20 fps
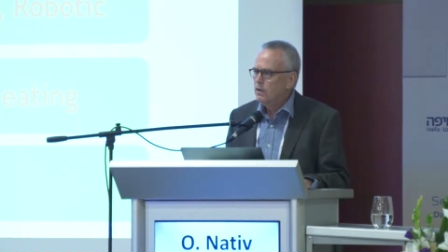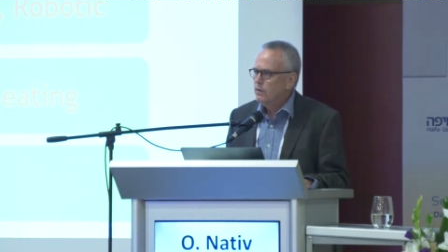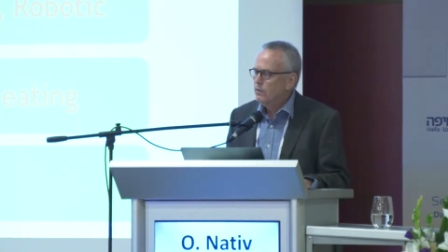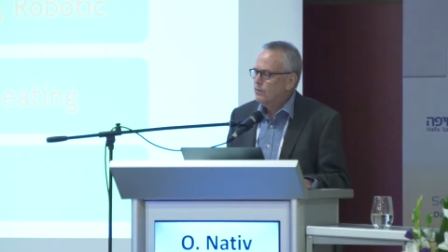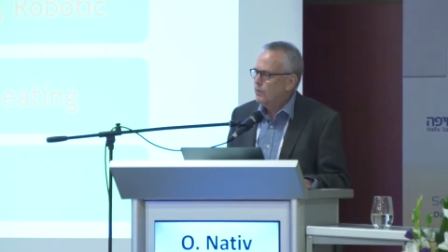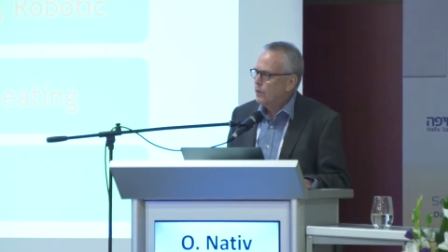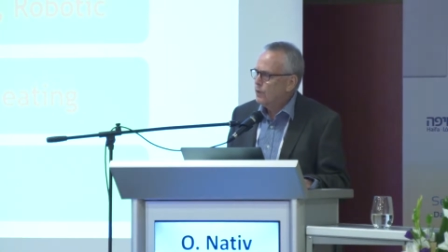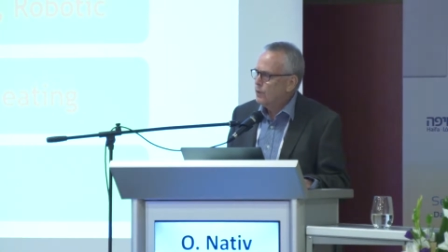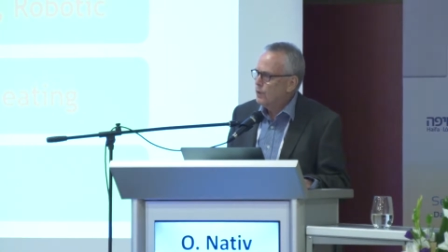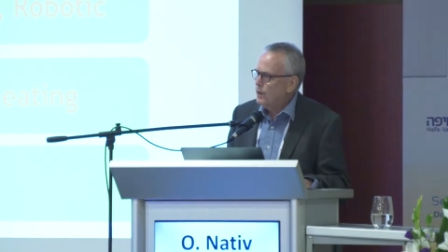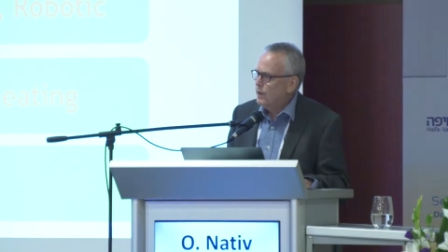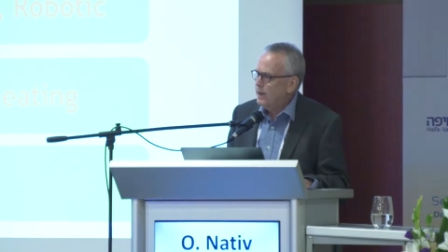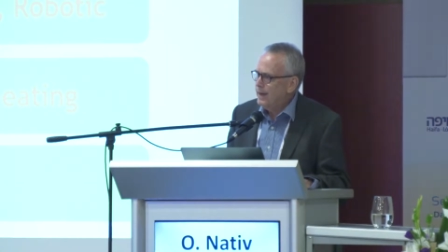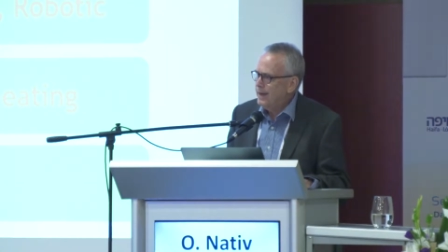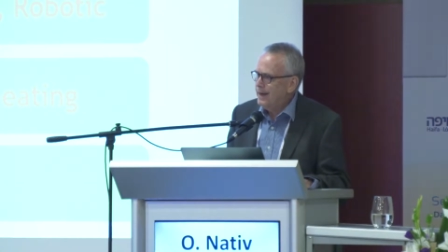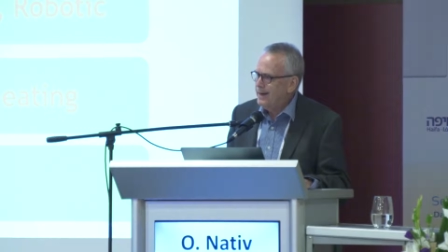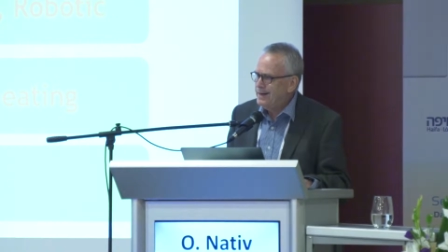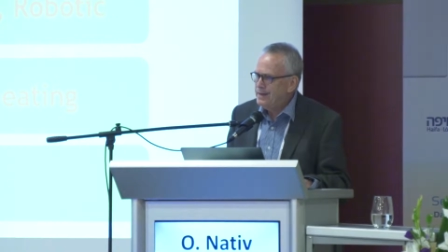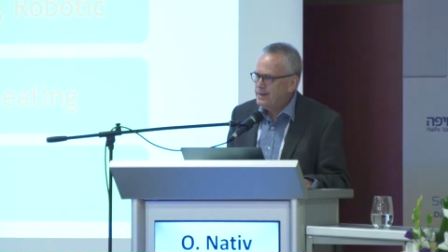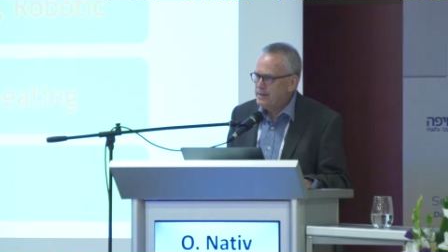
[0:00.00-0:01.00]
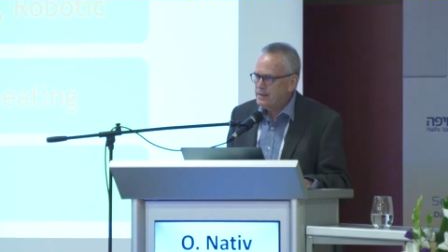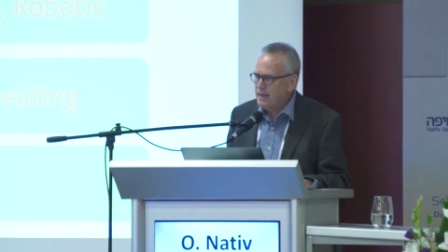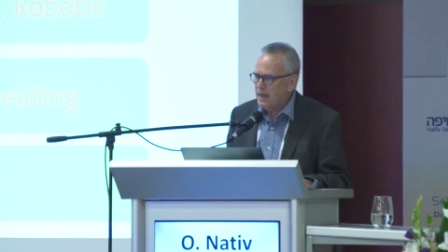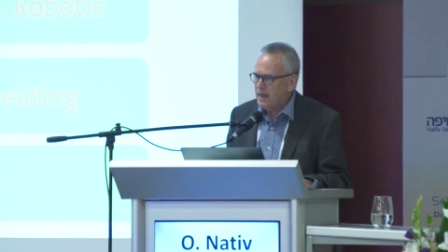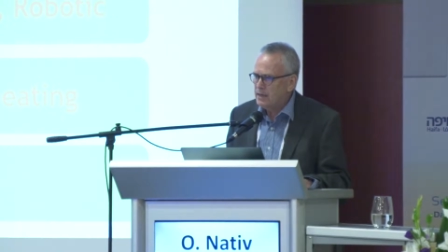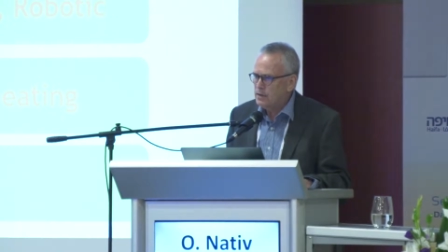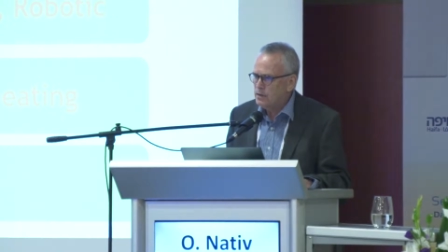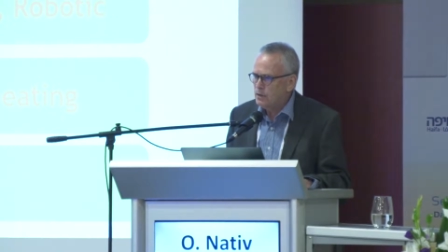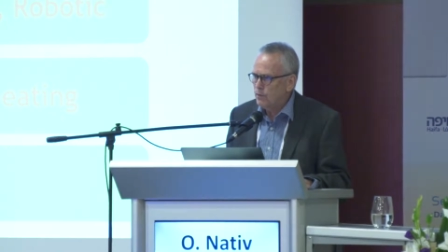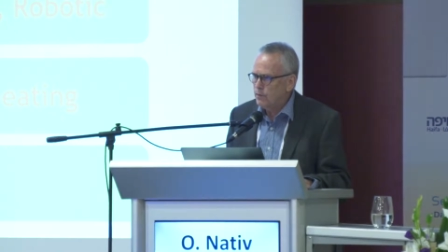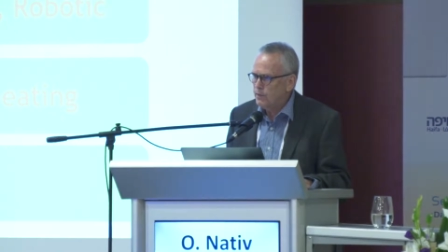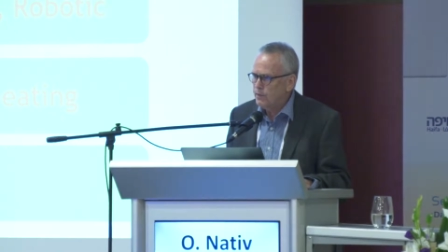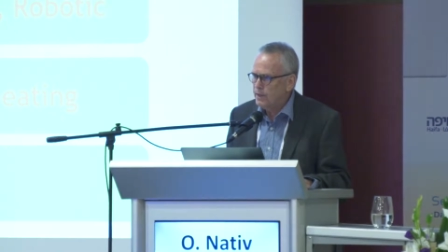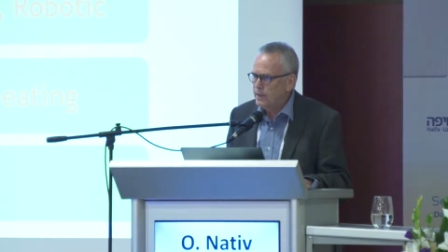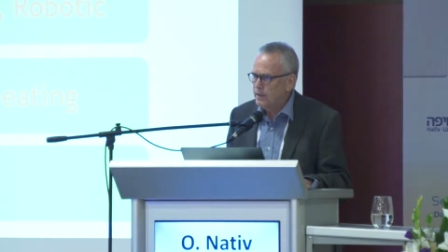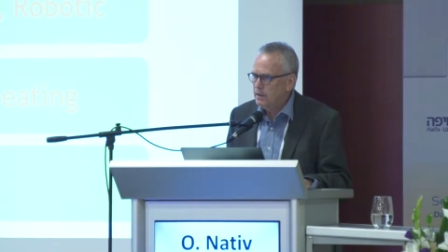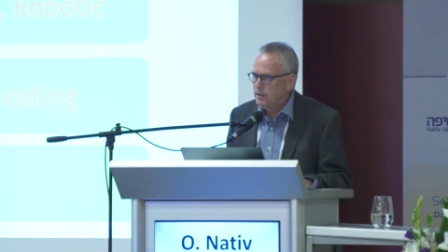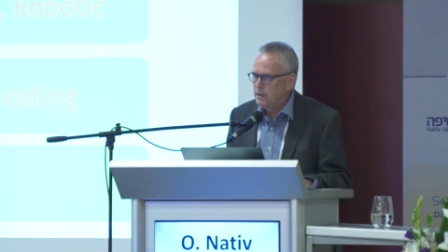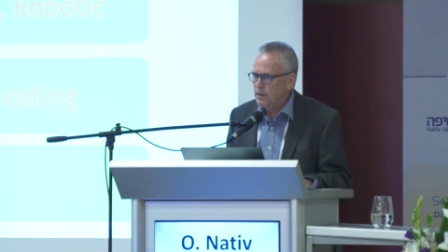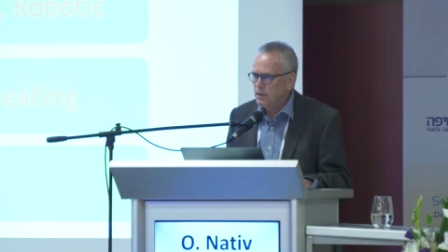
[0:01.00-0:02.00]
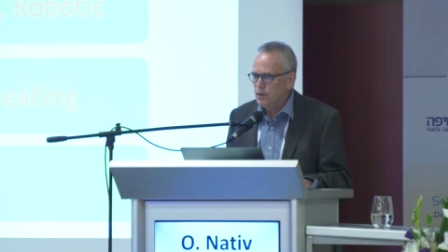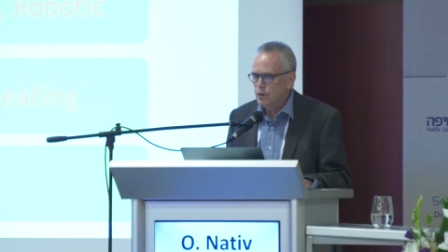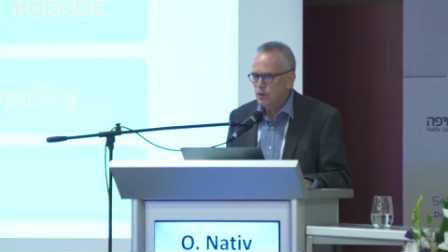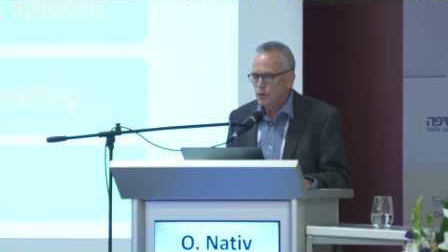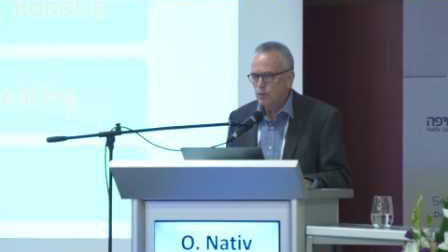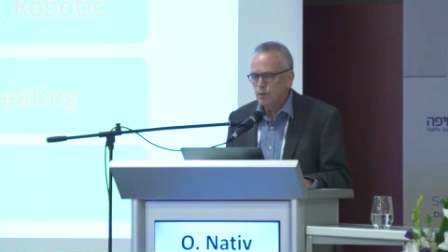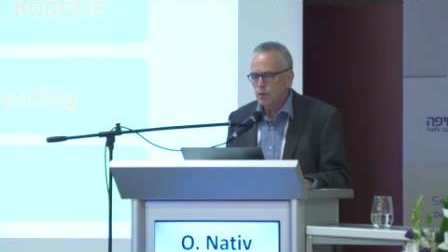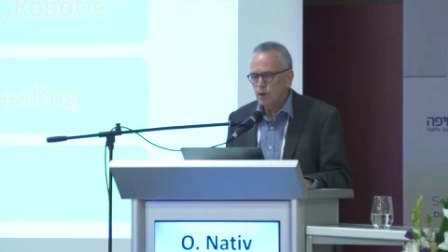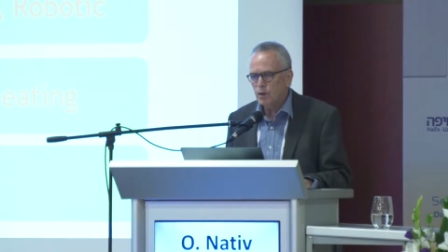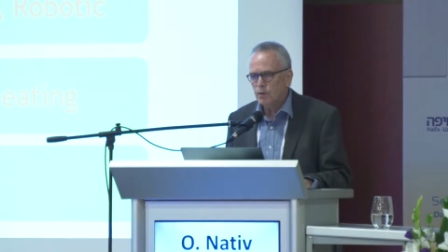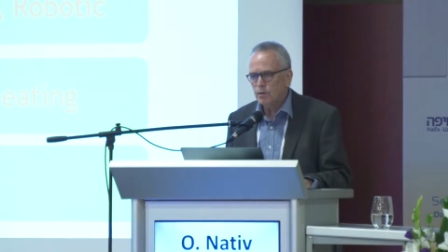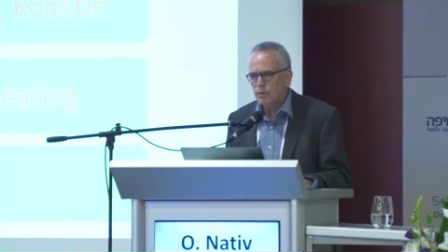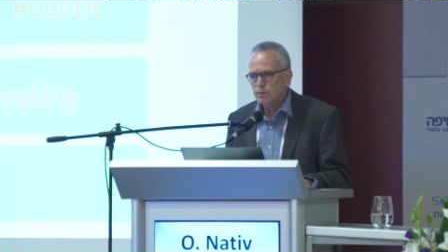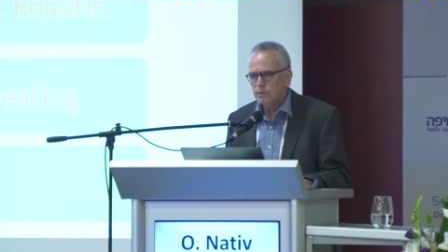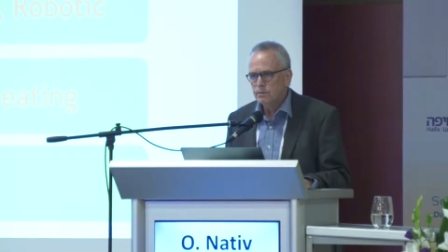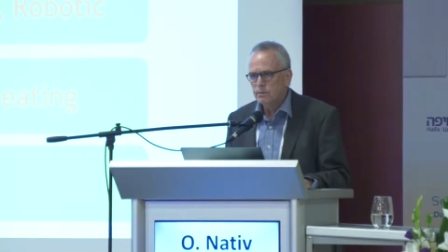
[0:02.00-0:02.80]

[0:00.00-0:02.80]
for any size of kidney tumor,